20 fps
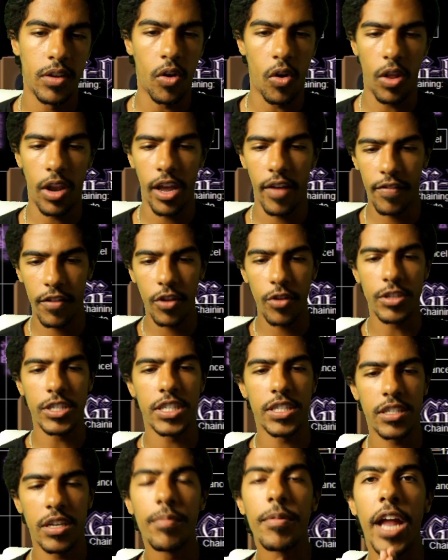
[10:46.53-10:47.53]
All I have to do is
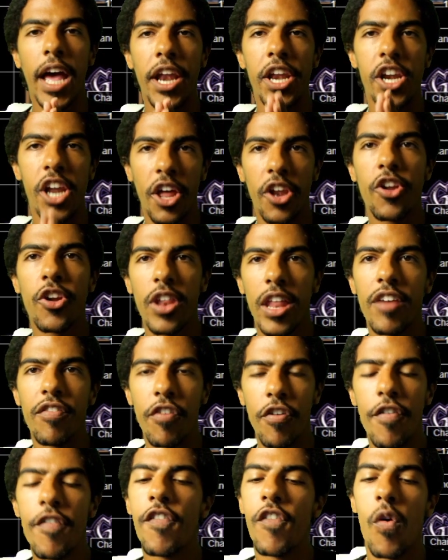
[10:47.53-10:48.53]
just summon another level 4.